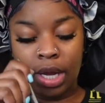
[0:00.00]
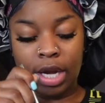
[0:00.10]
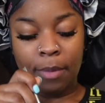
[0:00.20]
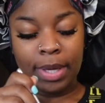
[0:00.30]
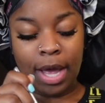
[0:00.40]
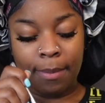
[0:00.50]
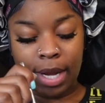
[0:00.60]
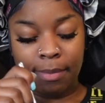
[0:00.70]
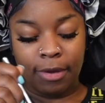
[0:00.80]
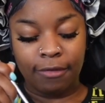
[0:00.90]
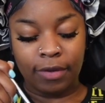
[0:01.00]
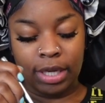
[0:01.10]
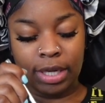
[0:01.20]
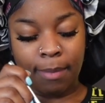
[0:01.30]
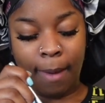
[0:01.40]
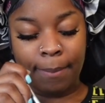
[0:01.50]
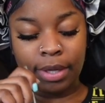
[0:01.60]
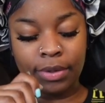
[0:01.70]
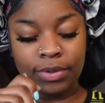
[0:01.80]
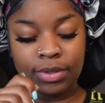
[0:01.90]
Y'all be coming at me for eating my
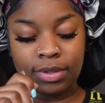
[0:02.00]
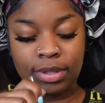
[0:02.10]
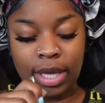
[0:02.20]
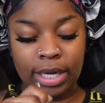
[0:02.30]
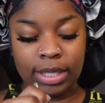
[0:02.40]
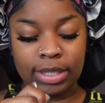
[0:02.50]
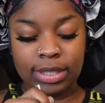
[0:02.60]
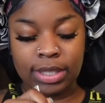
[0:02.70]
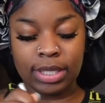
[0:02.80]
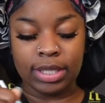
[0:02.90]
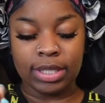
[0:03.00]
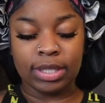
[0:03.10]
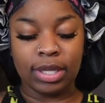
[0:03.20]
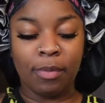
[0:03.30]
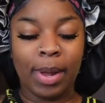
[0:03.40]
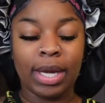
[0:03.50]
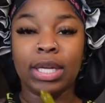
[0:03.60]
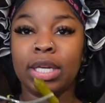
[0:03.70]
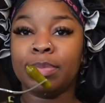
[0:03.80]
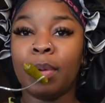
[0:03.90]
pickles like this cause nobody
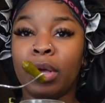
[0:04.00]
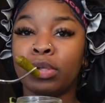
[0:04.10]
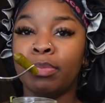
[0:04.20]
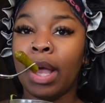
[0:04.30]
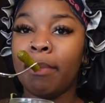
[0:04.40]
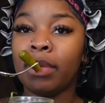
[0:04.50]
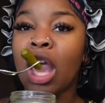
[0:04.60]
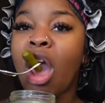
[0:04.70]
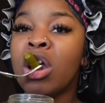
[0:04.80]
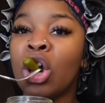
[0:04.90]
eating these pickles but me.